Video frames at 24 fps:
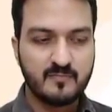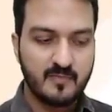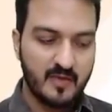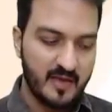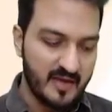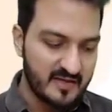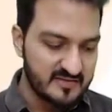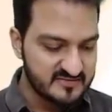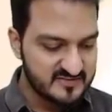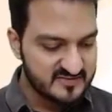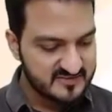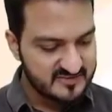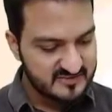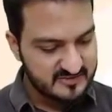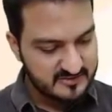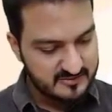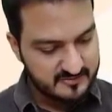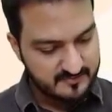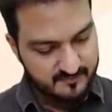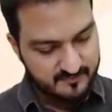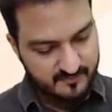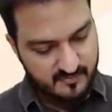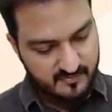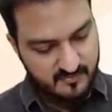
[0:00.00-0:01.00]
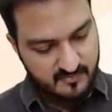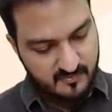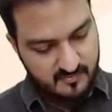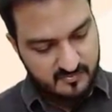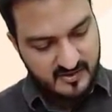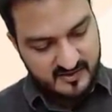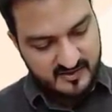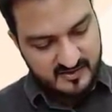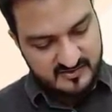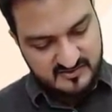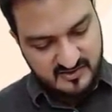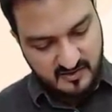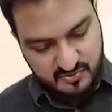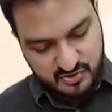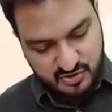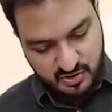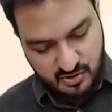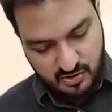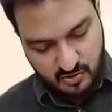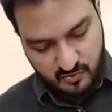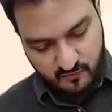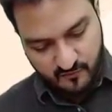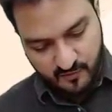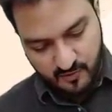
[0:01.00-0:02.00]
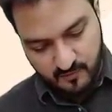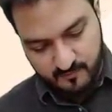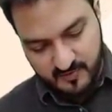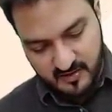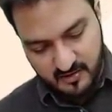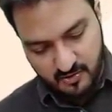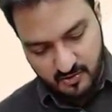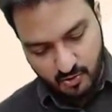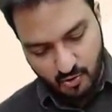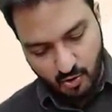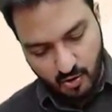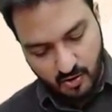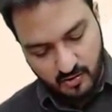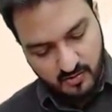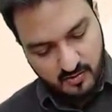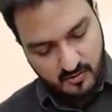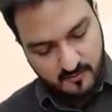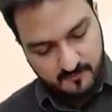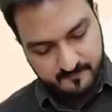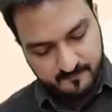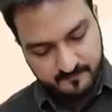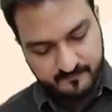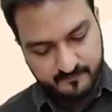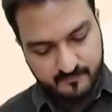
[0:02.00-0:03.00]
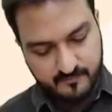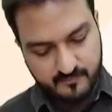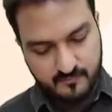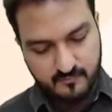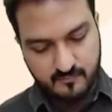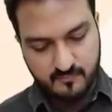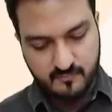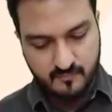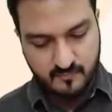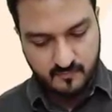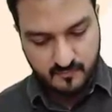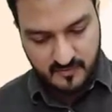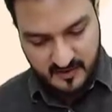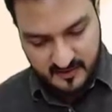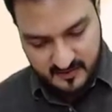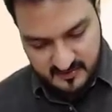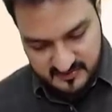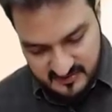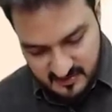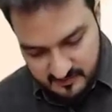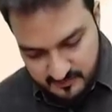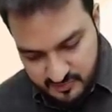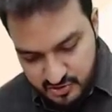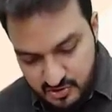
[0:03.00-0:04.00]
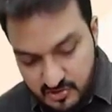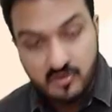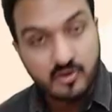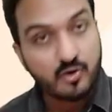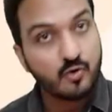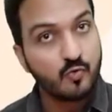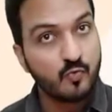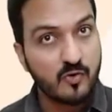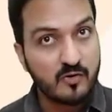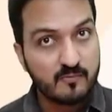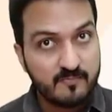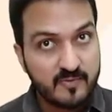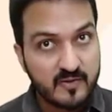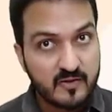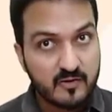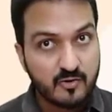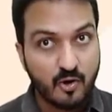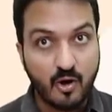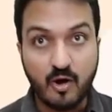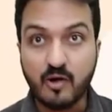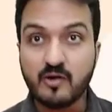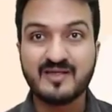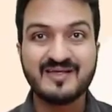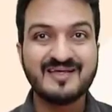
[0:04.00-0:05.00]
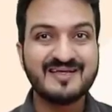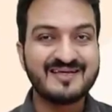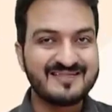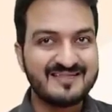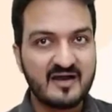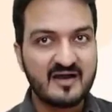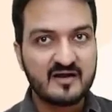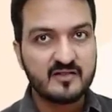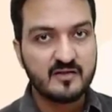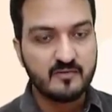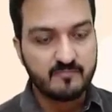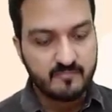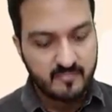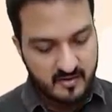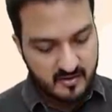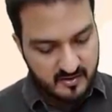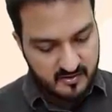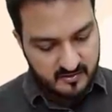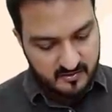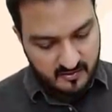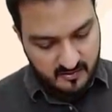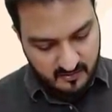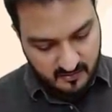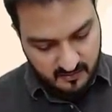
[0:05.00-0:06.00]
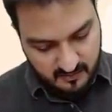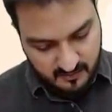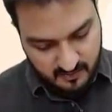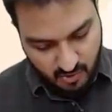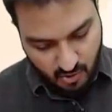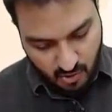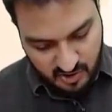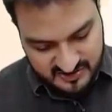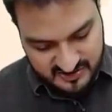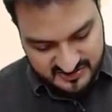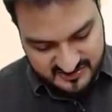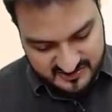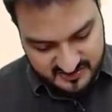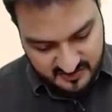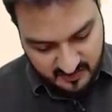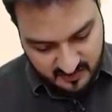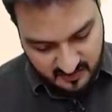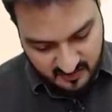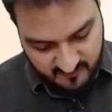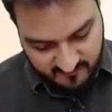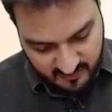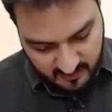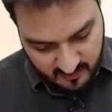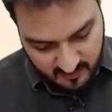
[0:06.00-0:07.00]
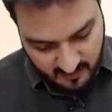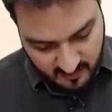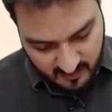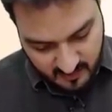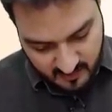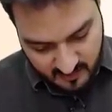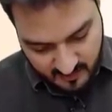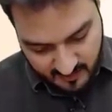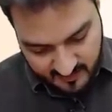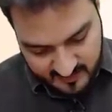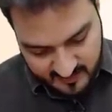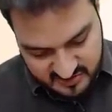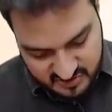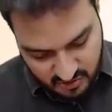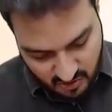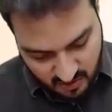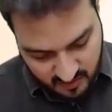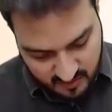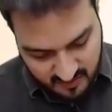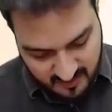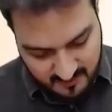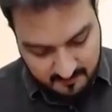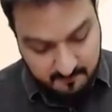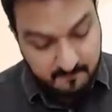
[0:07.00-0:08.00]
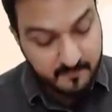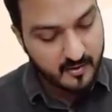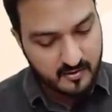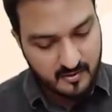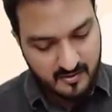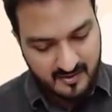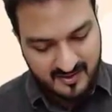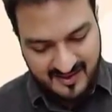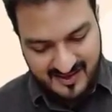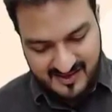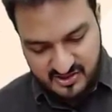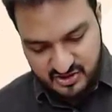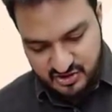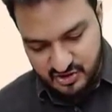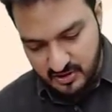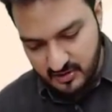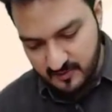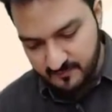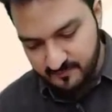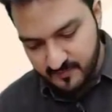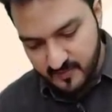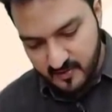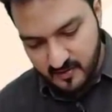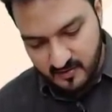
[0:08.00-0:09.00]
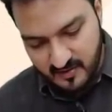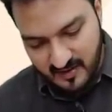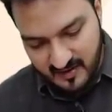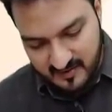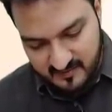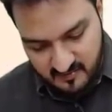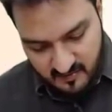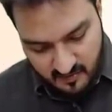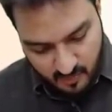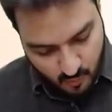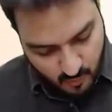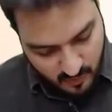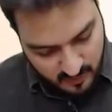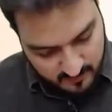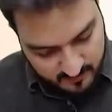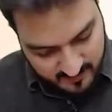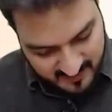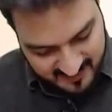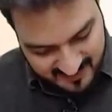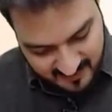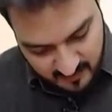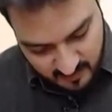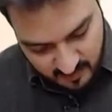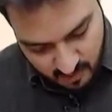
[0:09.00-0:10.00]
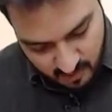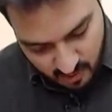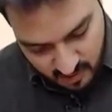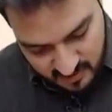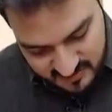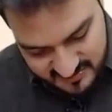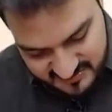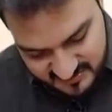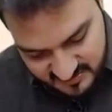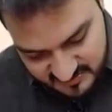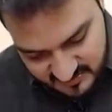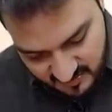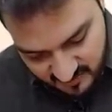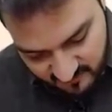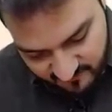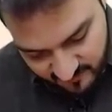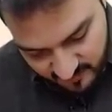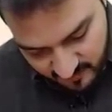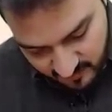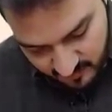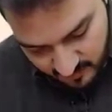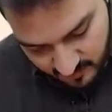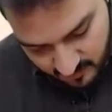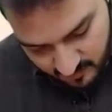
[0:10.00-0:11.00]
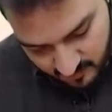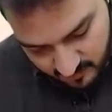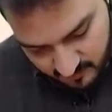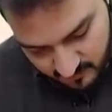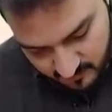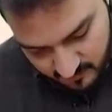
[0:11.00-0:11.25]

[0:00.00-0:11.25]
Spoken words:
Hence, that assumption would be wrong. That assumption would be wrong, that the material cost given, it is not per kg. Rather, what material cost is given here,